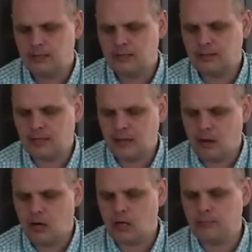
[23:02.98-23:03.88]
did the
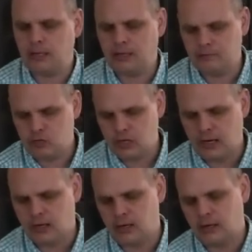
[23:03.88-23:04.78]
army of
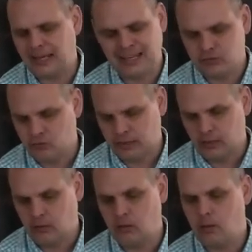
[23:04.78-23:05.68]

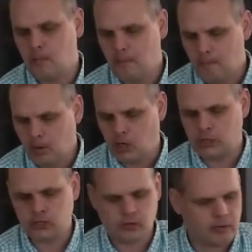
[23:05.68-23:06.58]
Israel
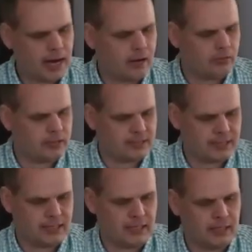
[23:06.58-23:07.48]
march around the
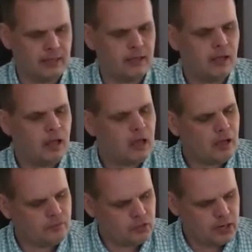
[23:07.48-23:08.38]
city
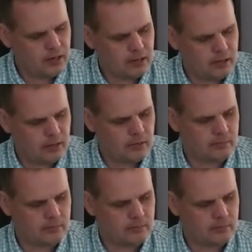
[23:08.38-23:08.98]
of Jericho?